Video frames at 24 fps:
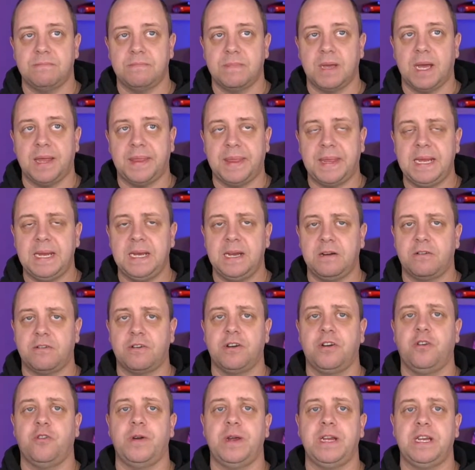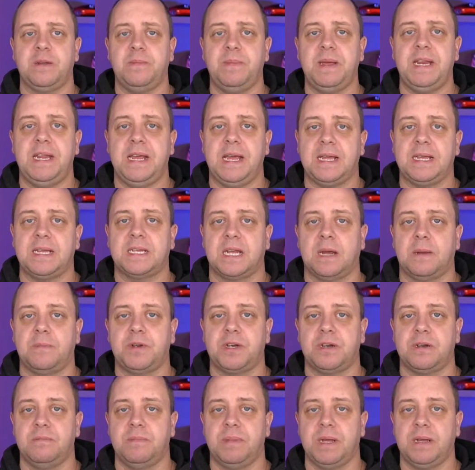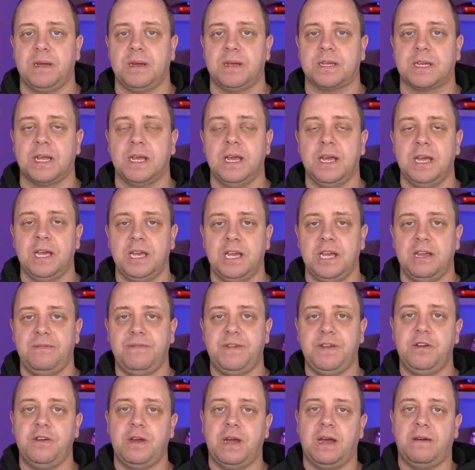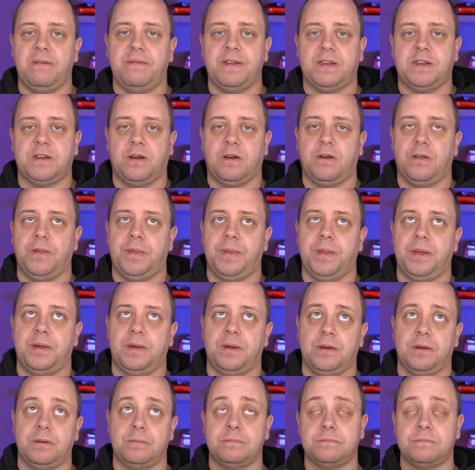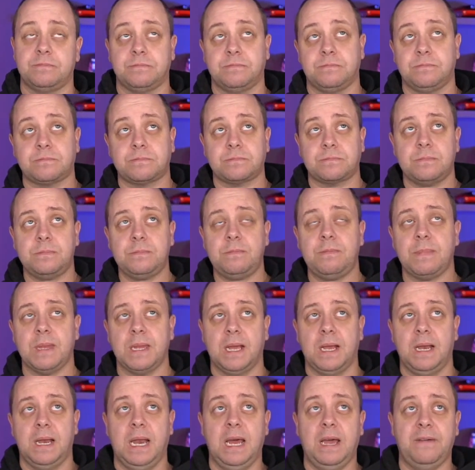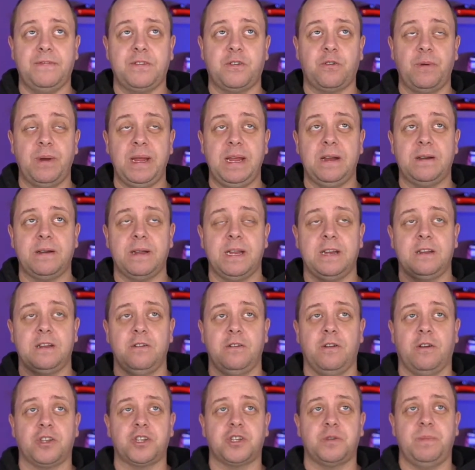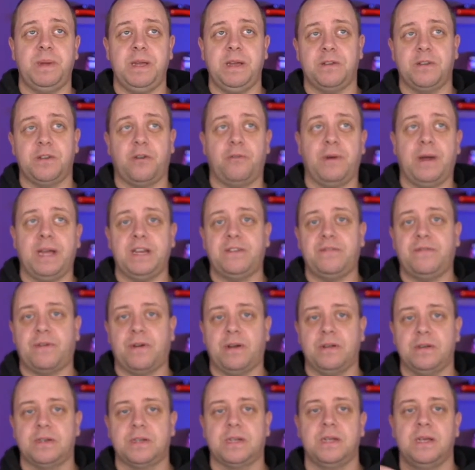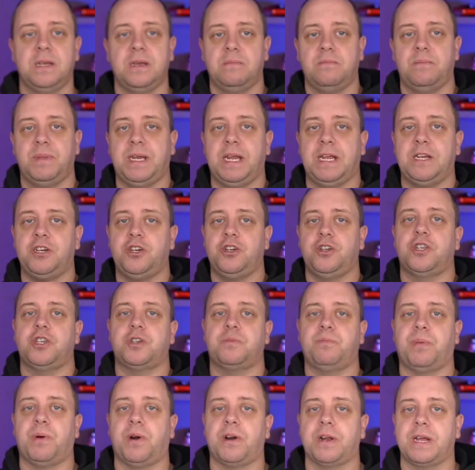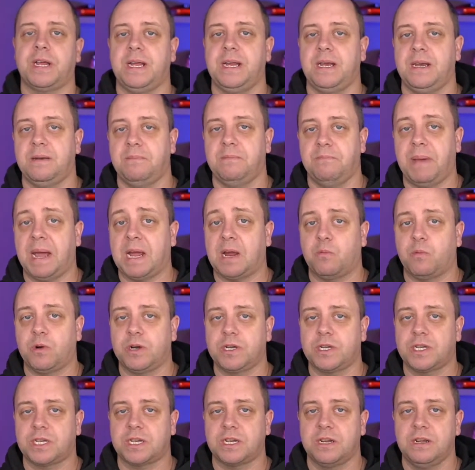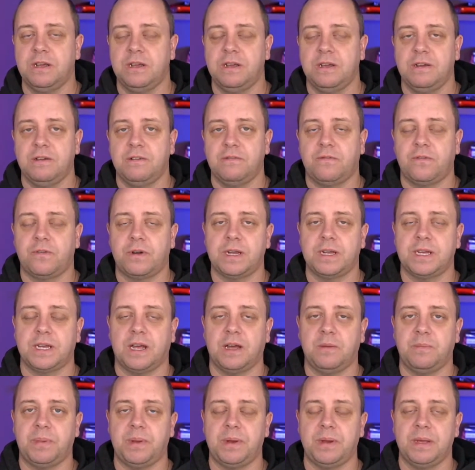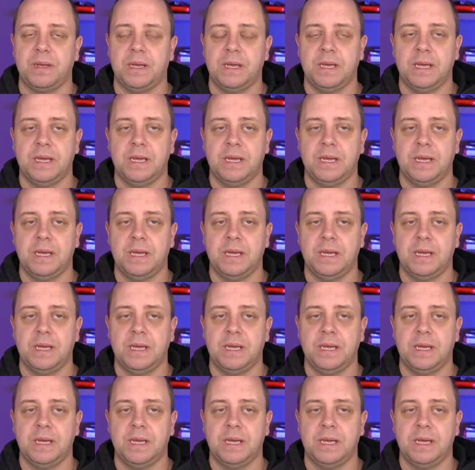I think they are going to be the exception, because if you have it on the left rear, it could also be on the right front, but then just park in backwards, for example.